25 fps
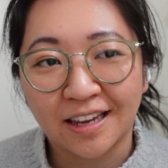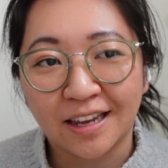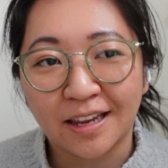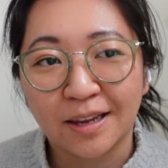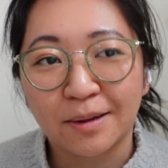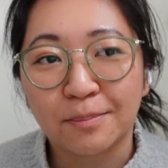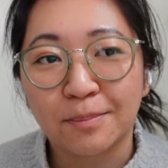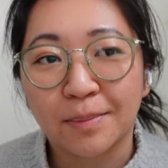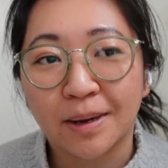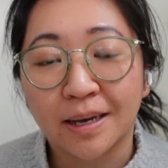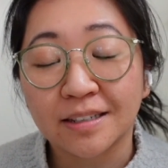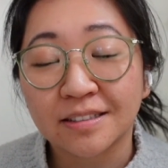a
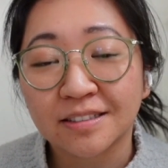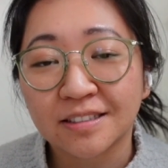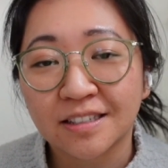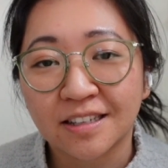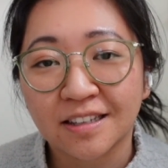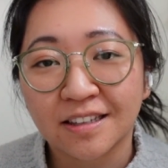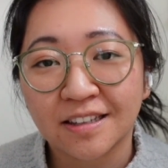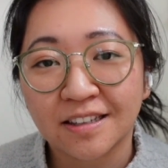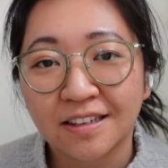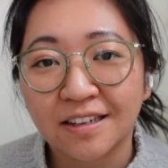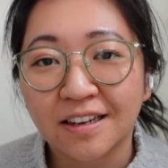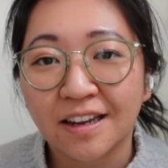
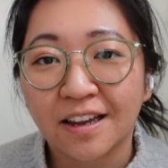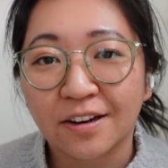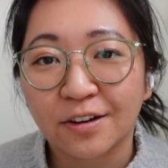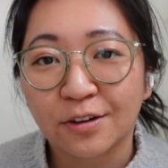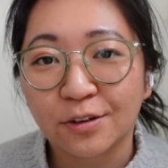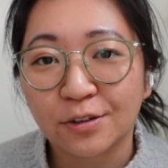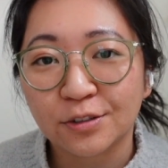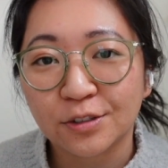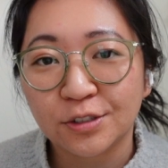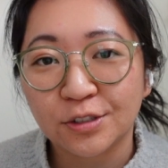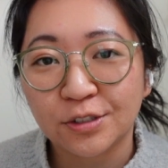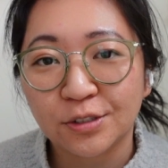masculine
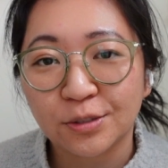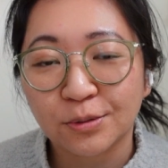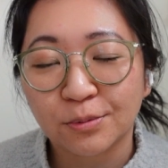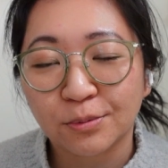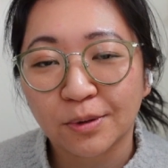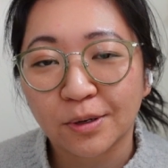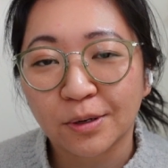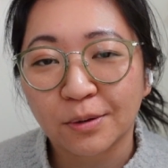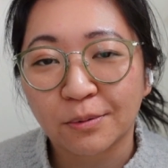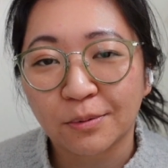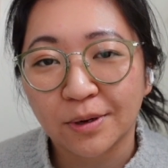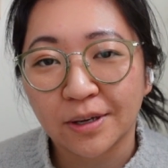energy to
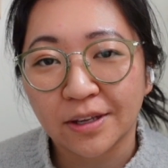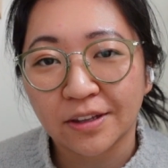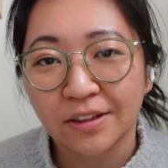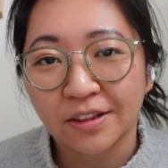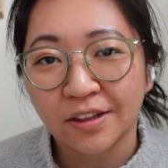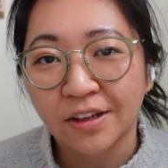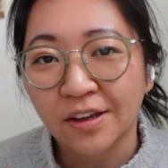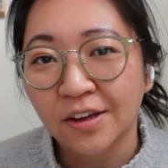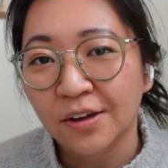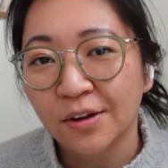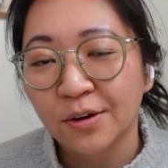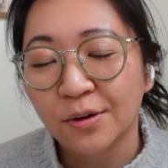work with